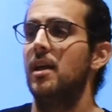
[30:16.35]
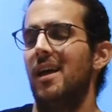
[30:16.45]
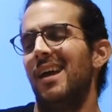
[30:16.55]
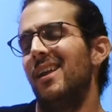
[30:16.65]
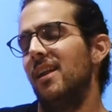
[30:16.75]

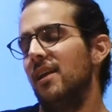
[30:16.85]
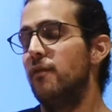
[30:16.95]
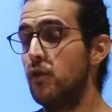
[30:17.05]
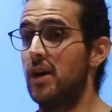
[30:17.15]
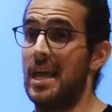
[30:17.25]
And if
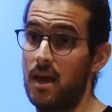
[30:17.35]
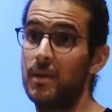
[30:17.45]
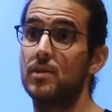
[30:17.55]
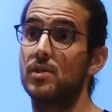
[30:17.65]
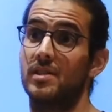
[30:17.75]
you're
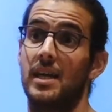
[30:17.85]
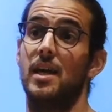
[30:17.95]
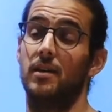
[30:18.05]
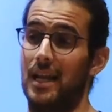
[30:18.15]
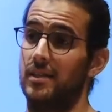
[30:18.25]
aiming to
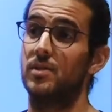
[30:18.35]
stay, like